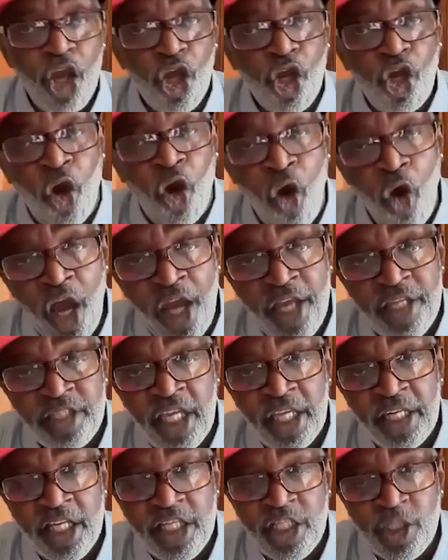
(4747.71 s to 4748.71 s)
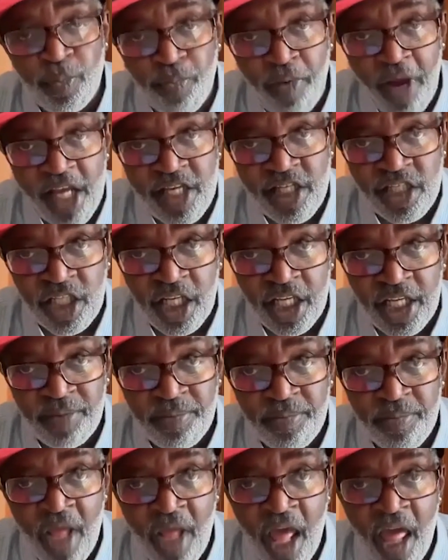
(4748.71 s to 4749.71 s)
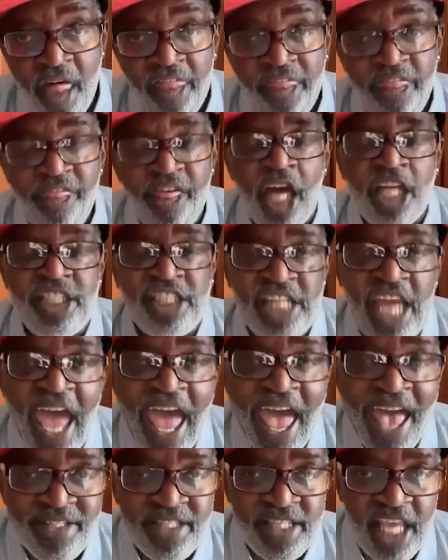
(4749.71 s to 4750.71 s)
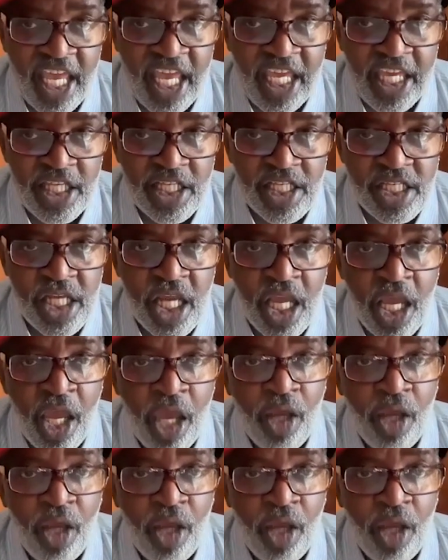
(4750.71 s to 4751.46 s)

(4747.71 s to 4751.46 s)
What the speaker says: coined an expression, the Jazz Age,